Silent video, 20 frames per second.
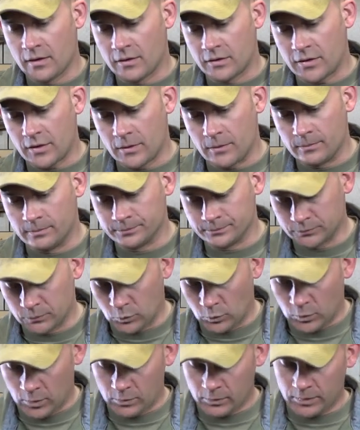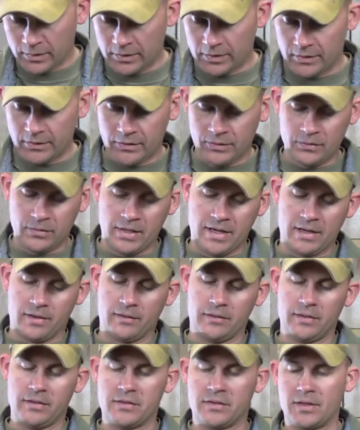So what we're going to do
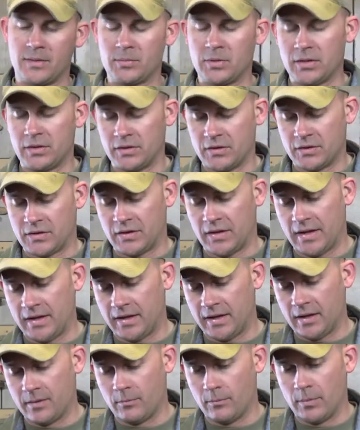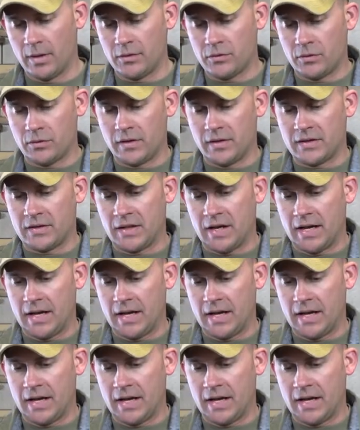now is I'm going to just take and measure this